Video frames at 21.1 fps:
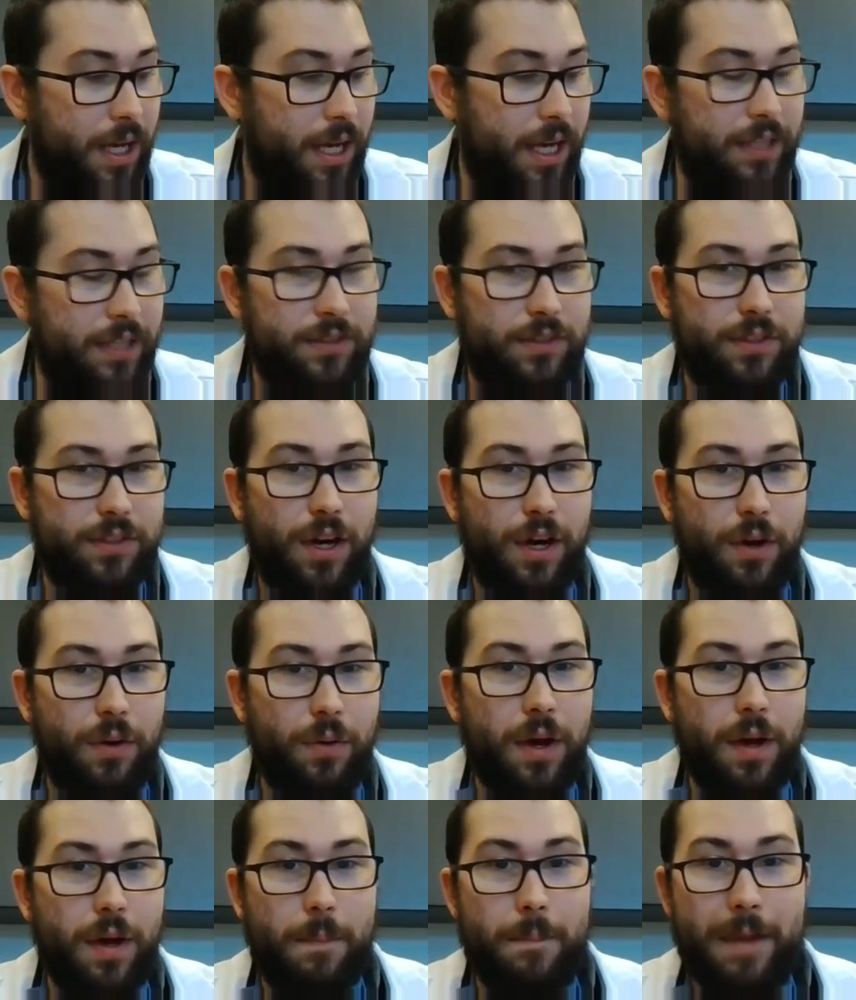And so
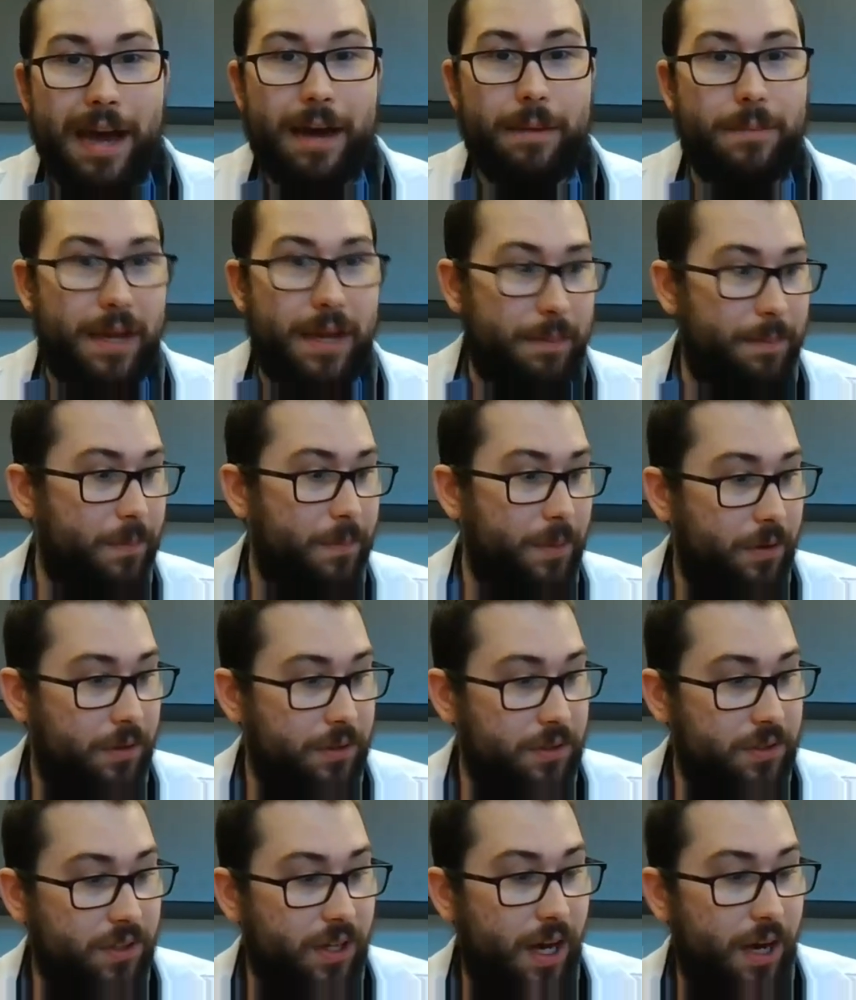map
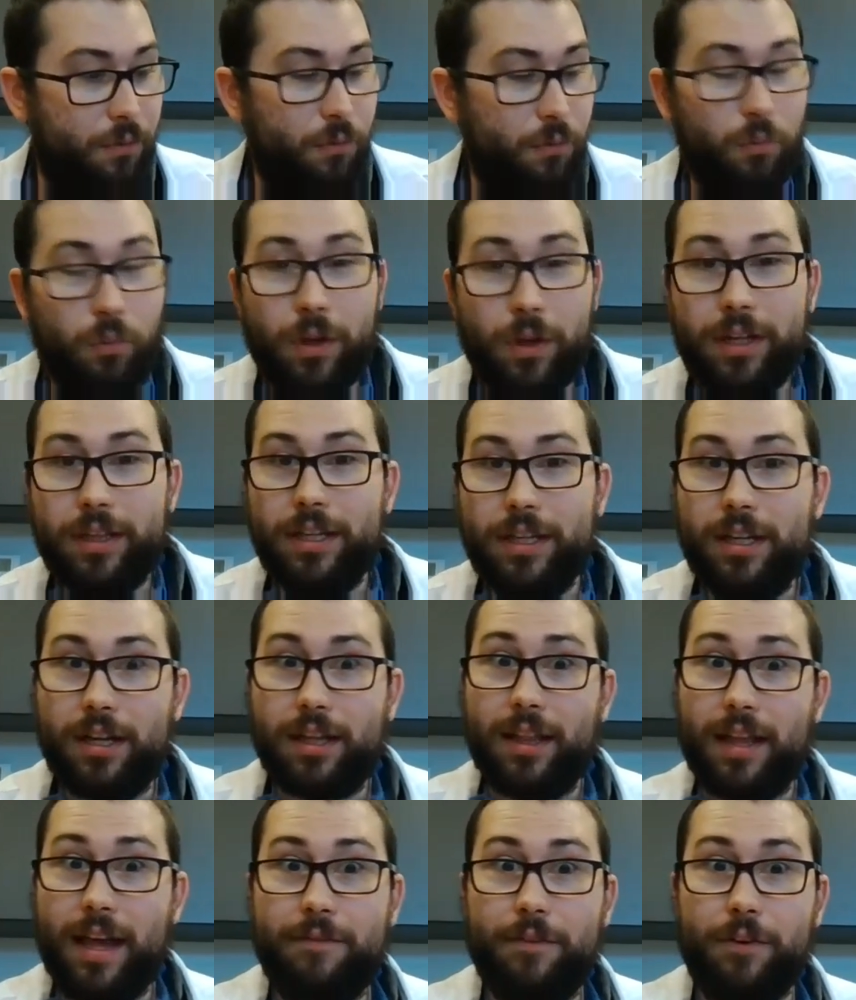makers got really
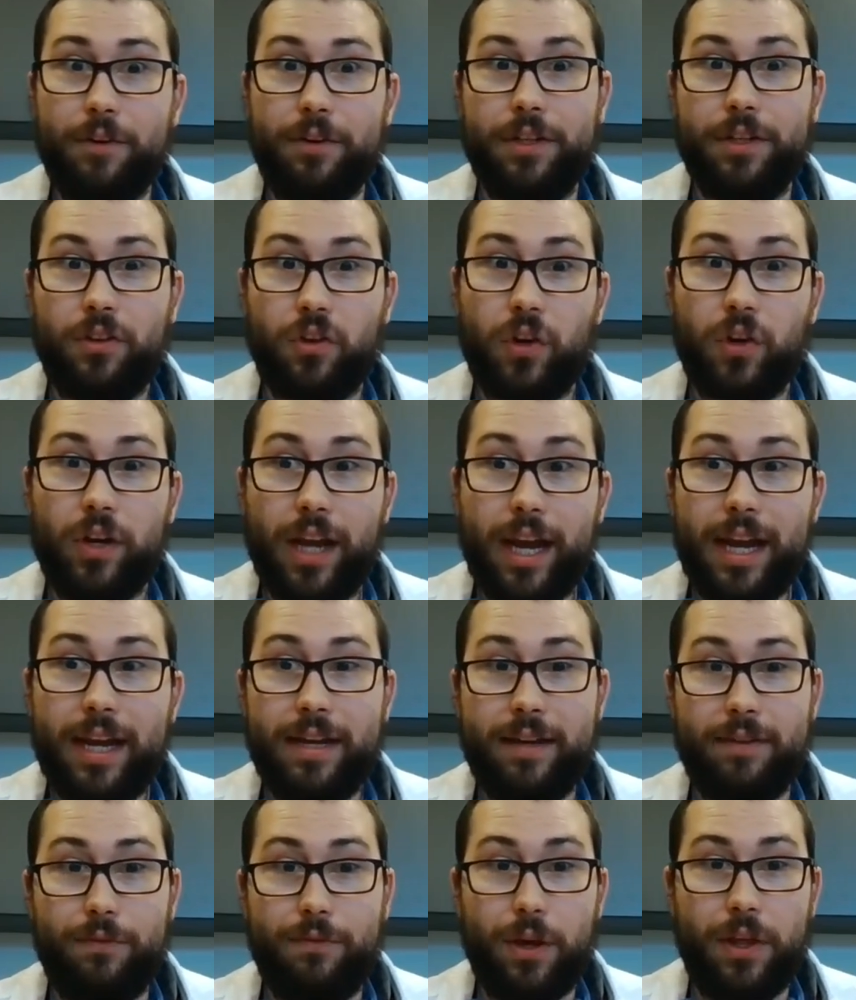clever and
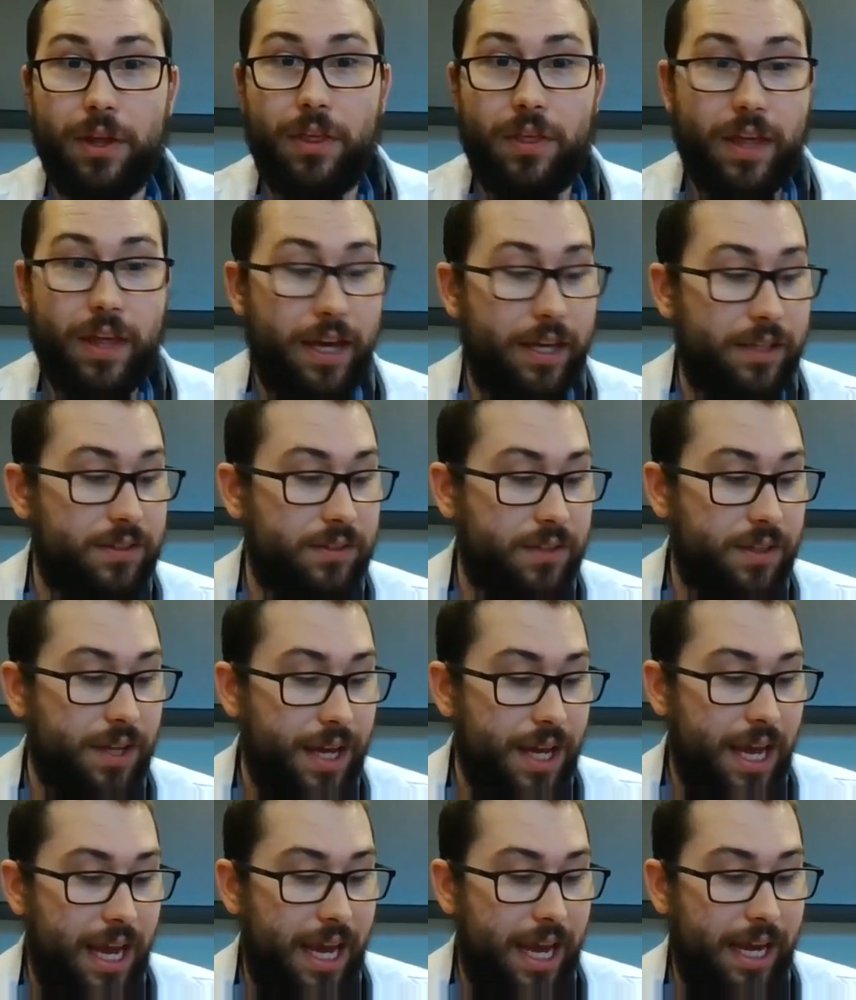creative with this
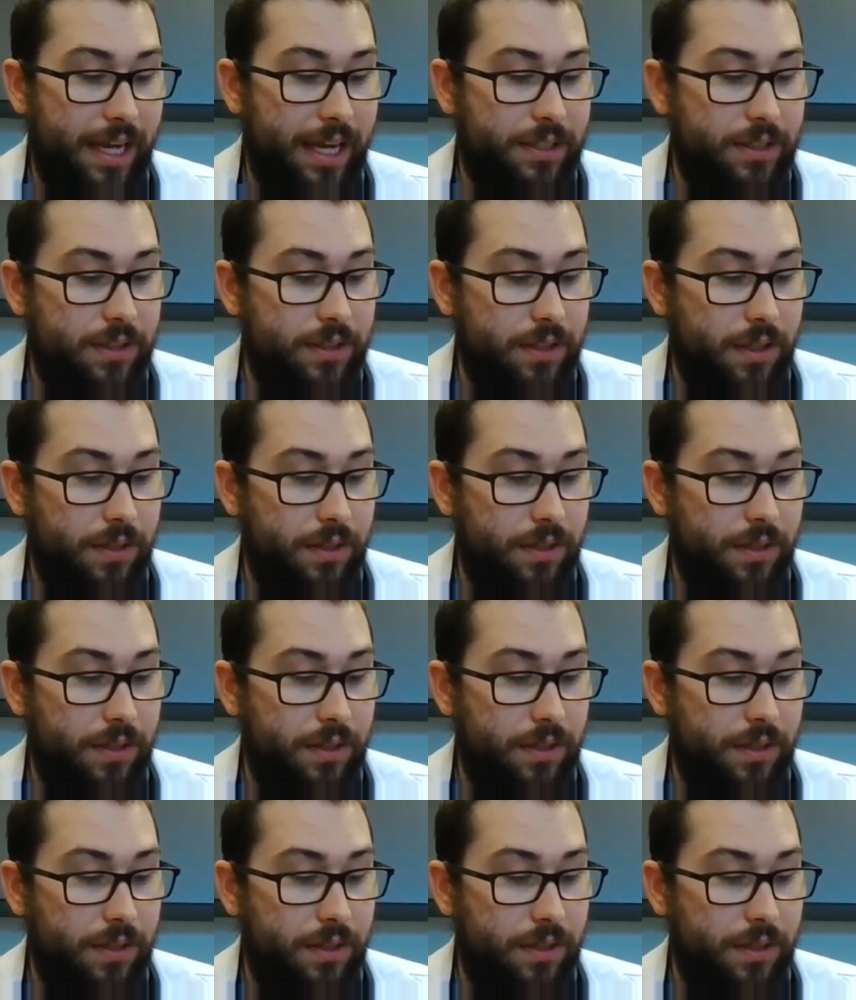and